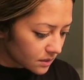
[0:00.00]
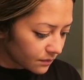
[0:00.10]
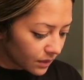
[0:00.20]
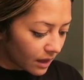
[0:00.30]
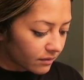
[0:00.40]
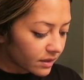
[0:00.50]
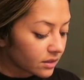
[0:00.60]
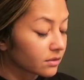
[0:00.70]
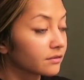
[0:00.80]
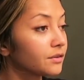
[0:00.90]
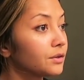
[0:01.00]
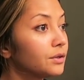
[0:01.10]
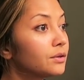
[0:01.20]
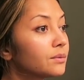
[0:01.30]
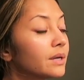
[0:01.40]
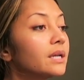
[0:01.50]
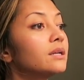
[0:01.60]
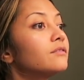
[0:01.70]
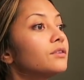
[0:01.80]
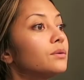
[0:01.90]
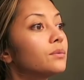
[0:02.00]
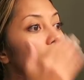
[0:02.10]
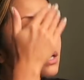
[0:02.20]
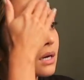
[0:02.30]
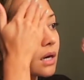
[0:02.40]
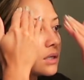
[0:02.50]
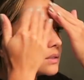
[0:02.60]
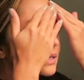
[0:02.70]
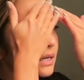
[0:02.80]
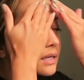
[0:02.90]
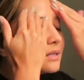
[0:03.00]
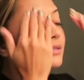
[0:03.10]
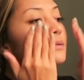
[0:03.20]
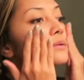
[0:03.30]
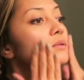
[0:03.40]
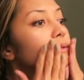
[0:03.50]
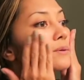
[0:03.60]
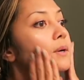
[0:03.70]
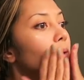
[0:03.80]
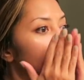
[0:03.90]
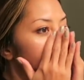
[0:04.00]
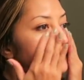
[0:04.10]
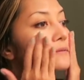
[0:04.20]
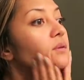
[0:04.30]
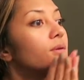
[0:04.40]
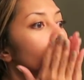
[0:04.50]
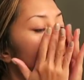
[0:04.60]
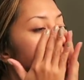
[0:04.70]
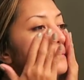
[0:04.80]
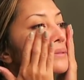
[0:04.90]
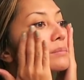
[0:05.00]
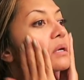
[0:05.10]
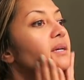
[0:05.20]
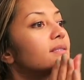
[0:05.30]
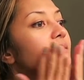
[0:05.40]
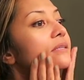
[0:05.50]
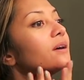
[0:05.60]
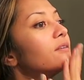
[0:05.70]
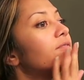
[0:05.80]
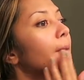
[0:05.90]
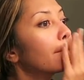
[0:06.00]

if you haven't, or if you're new to it, and if you are looking into using retinols, you don't use it by itself.